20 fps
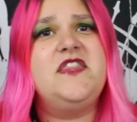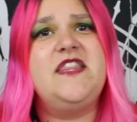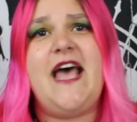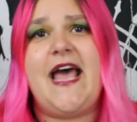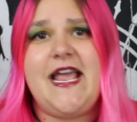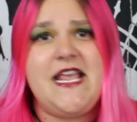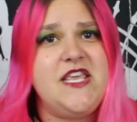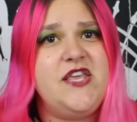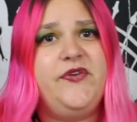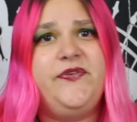
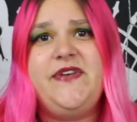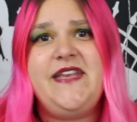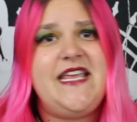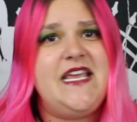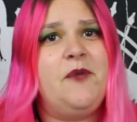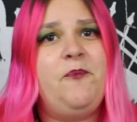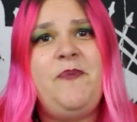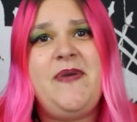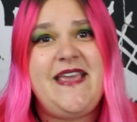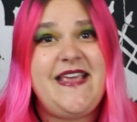that
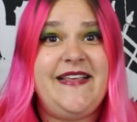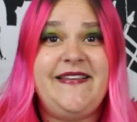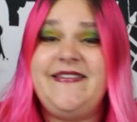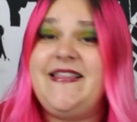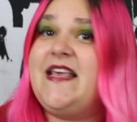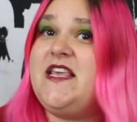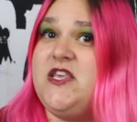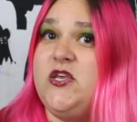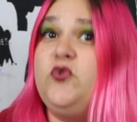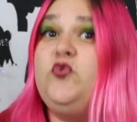unique piece
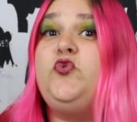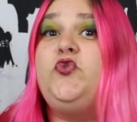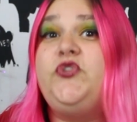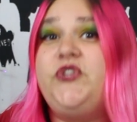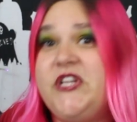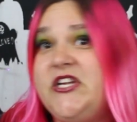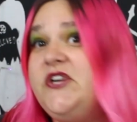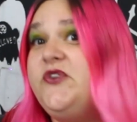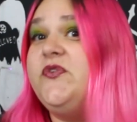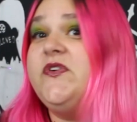that you
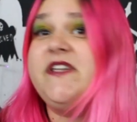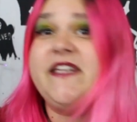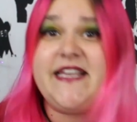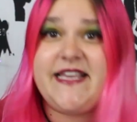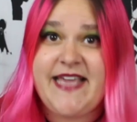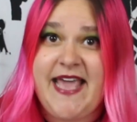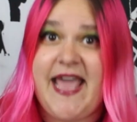literally